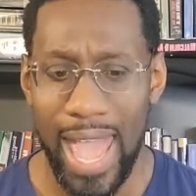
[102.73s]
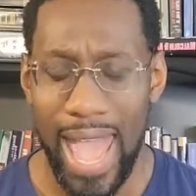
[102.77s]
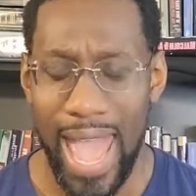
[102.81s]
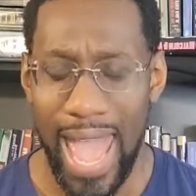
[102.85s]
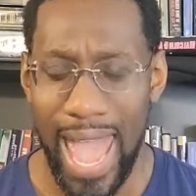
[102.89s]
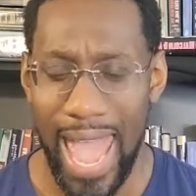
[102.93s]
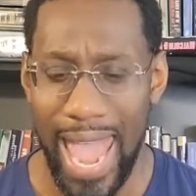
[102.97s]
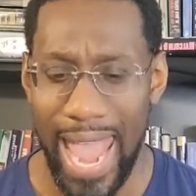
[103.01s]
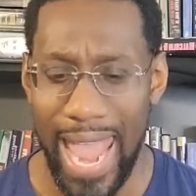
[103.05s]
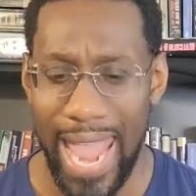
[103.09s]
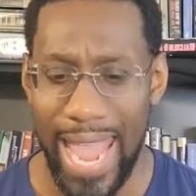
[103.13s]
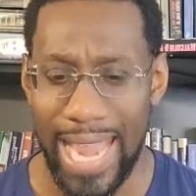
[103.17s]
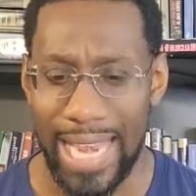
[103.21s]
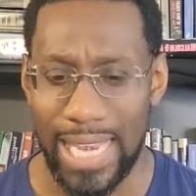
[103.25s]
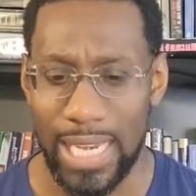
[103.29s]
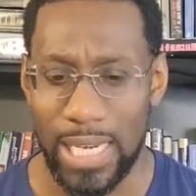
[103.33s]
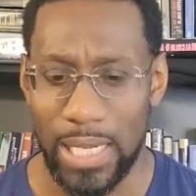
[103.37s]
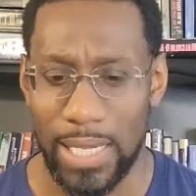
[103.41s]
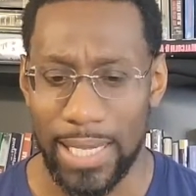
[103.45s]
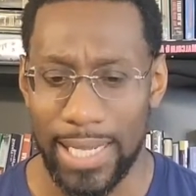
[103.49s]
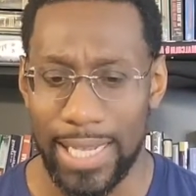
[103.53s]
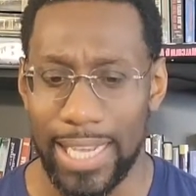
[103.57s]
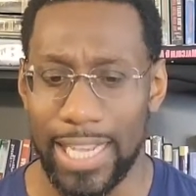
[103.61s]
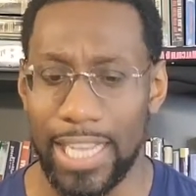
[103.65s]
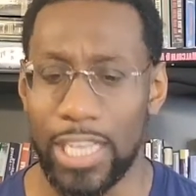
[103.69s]
had
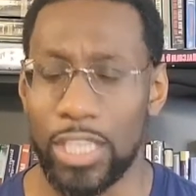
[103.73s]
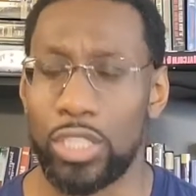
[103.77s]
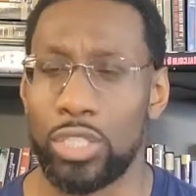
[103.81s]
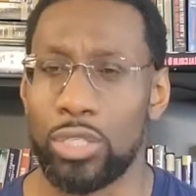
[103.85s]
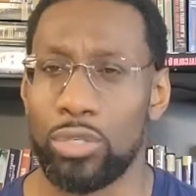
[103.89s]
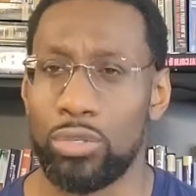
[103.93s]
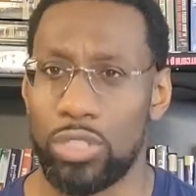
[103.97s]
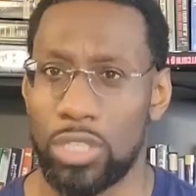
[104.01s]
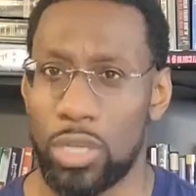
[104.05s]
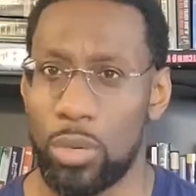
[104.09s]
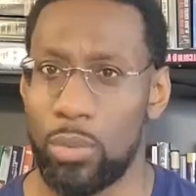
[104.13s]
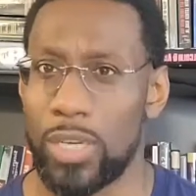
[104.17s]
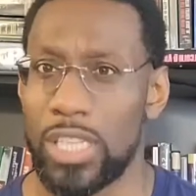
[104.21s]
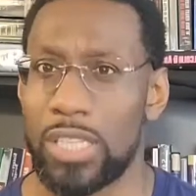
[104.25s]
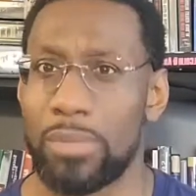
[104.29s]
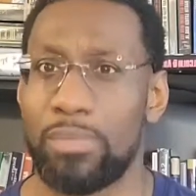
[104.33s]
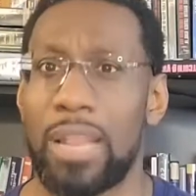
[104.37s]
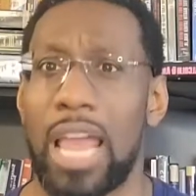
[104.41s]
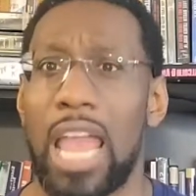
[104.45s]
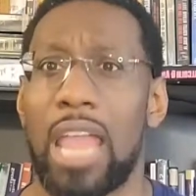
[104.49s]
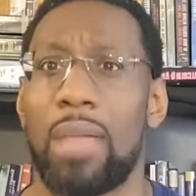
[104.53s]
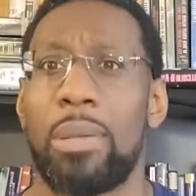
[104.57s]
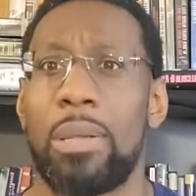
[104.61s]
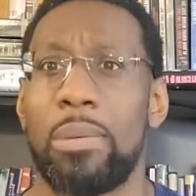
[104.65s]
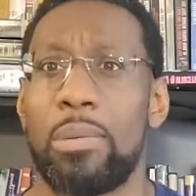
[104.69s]
issues in which
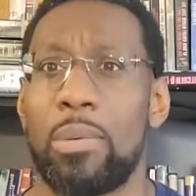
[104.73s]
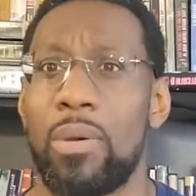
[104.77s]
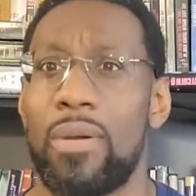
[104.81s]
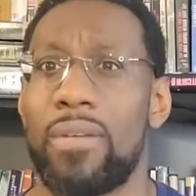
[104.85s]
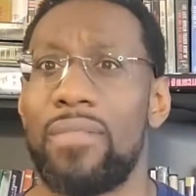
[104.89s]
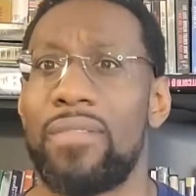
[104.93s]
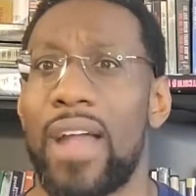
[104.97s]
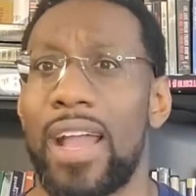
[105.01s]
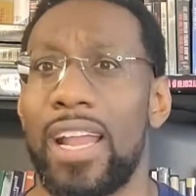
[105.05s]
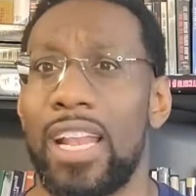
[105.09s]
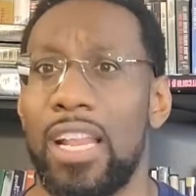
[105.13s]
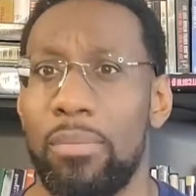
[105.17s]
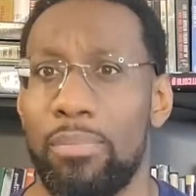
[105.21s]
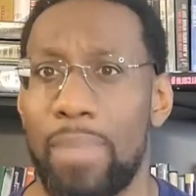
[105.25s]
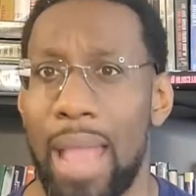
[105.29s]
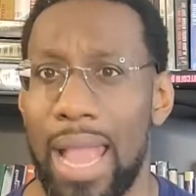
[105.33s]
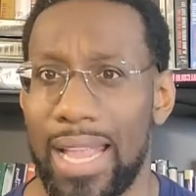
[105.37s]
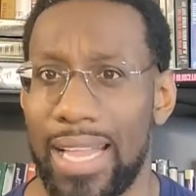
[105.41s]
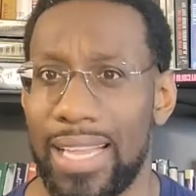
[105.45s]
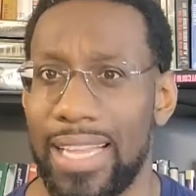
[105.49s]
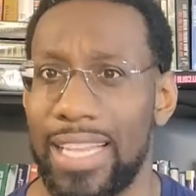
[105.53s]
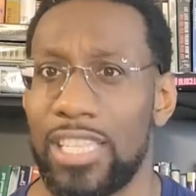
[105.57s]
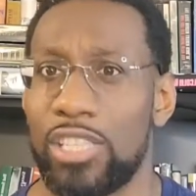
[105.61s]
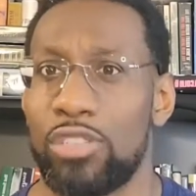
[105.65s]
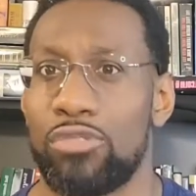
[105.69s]
Black people were fighting
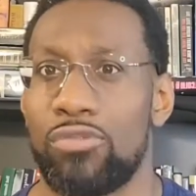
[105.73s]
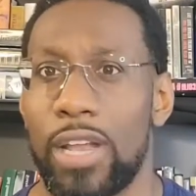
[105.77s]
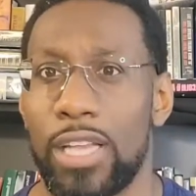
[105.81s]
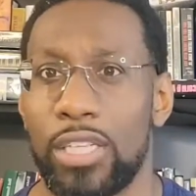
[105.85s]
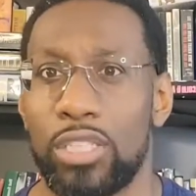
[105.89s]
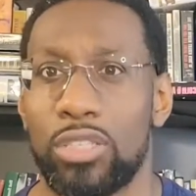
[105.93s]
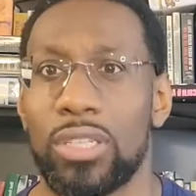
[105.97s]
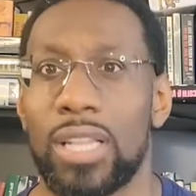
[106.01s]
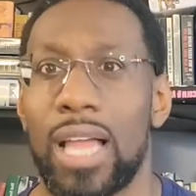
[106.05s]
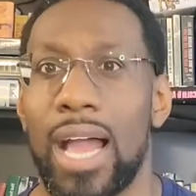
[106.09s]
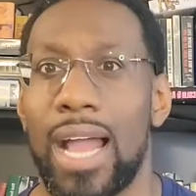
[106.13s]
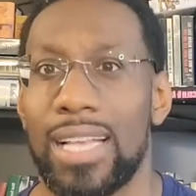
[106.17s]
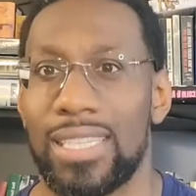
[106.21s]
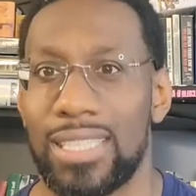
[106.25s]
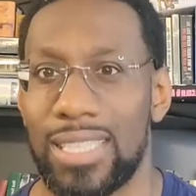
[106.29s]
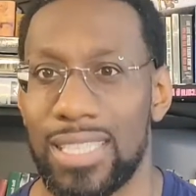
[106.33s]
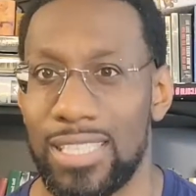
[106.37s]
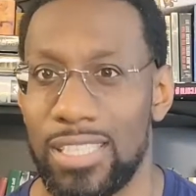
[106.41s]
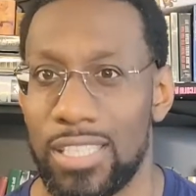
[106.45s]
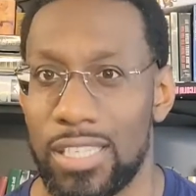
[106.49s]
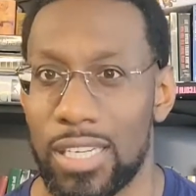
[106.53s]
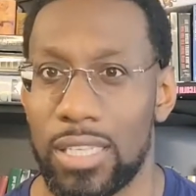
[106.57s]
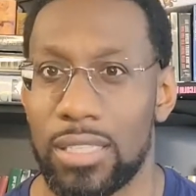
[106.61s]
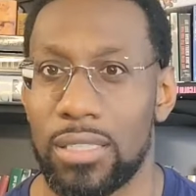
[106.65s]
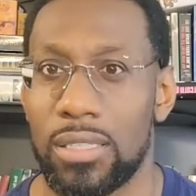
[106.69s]
back against racialized
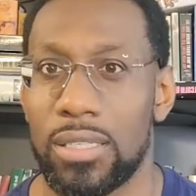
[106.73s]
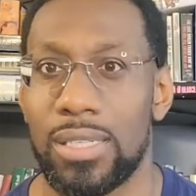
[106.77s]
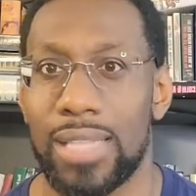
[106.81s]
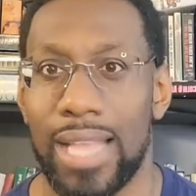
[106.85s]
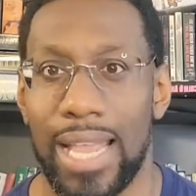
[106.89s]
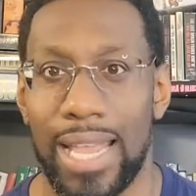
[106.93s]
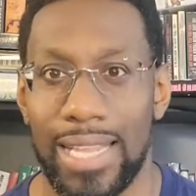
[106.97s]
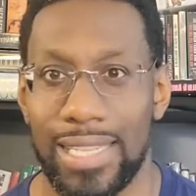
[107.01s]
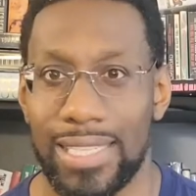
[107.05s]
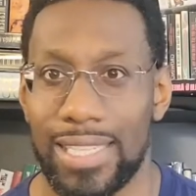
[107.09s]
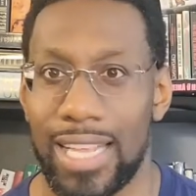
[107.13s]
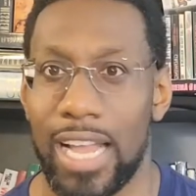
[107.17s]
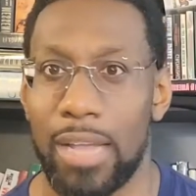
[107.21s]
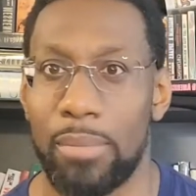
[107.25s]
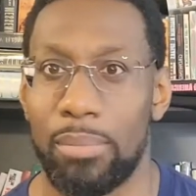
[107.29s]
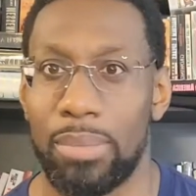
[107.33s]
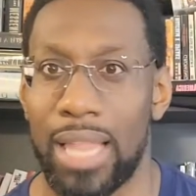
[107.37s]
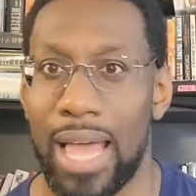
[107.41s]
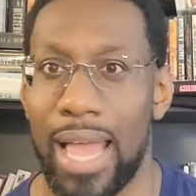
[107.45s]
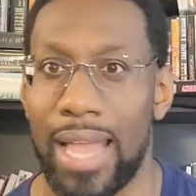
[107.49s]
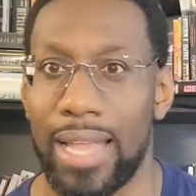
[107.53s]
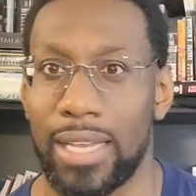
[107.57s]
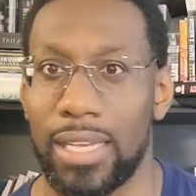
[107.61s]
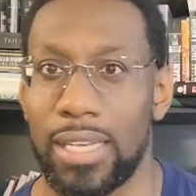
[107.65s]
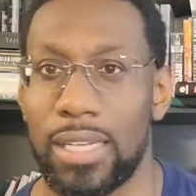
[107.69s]
injustice,
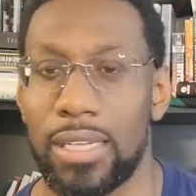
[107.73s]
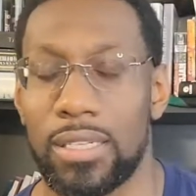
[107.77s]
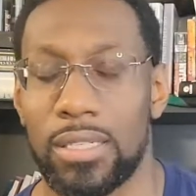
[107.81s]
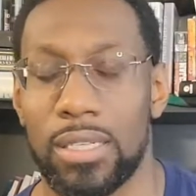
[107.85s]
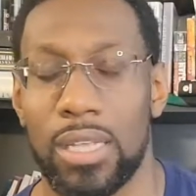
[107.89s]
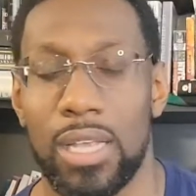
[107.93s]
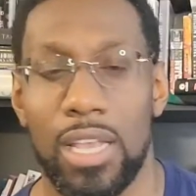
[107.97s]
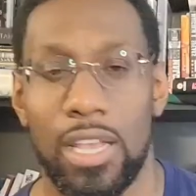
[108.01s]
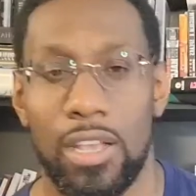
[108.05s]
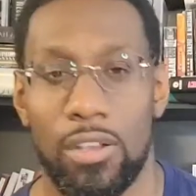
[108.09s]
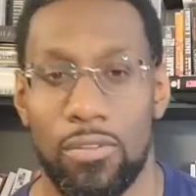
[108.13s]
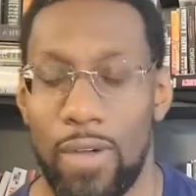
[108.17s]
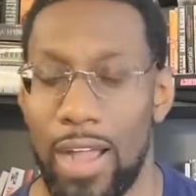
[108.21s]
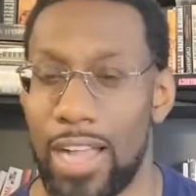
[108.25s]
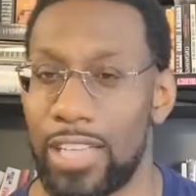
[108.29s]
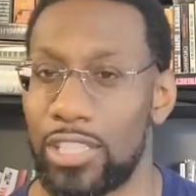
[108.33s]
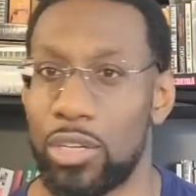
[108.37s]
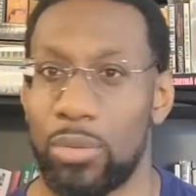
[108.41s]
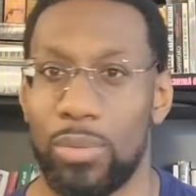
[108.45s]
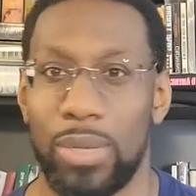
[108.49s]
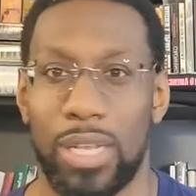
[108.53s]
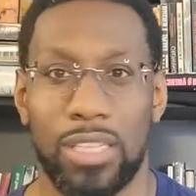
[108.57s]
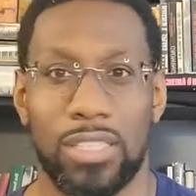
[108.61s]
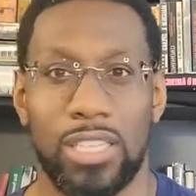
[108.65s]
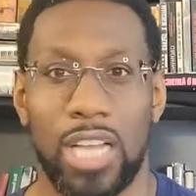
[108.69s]
anti-Blackness, right?
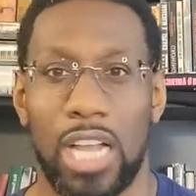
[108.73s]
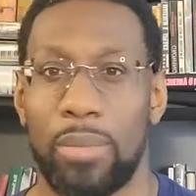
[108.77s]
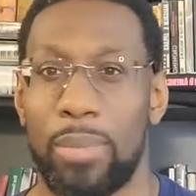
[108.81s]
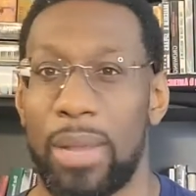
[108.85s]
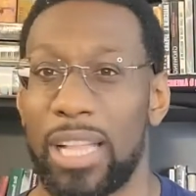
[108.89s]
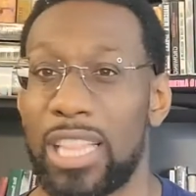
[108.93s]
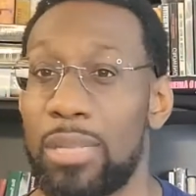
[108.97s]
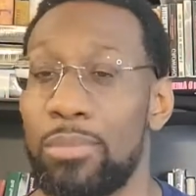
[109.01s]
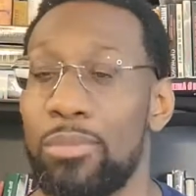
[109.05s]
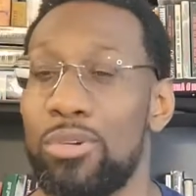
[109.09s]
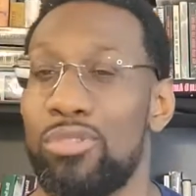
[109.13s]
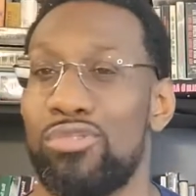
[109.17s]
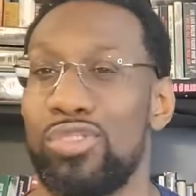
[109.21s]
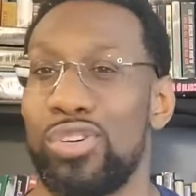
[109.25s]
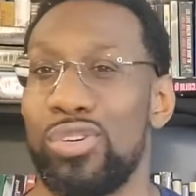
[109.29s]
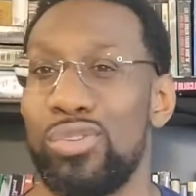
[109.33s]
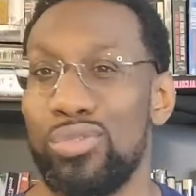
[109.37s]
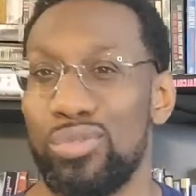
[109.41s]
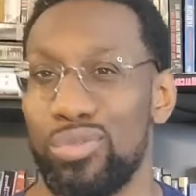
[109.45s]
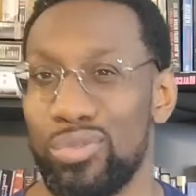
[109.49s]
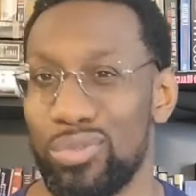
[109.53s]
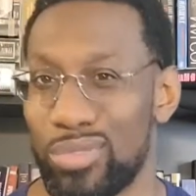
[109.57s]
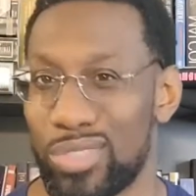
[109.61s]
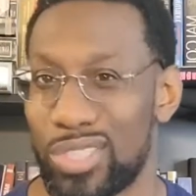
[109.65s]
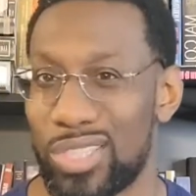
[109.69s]
So we could talk about the
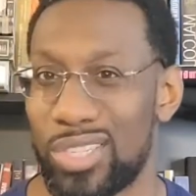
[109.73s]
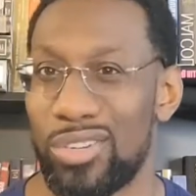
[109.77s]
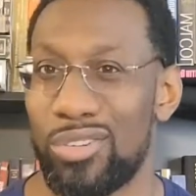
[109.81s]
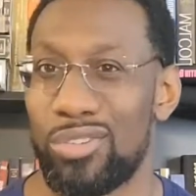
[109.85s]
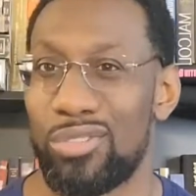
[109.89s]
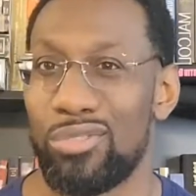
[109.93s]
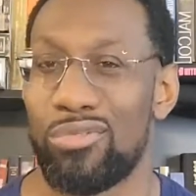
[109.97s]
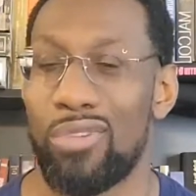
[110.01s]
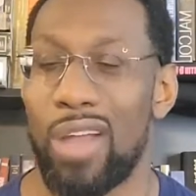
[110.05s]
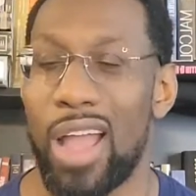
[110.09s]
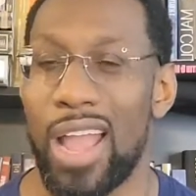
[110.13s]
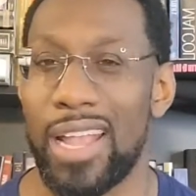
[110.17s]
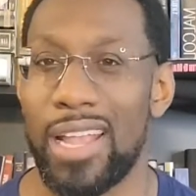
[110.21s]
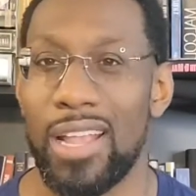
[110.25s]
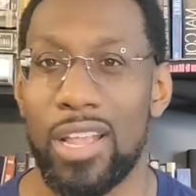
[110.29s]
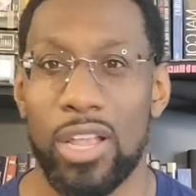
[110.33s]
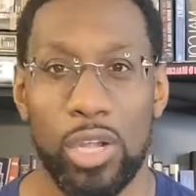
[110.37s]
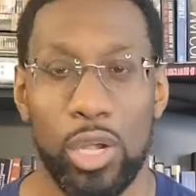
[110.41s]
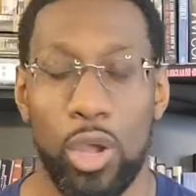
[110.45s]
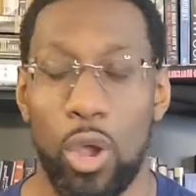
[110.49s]
Maroons, right?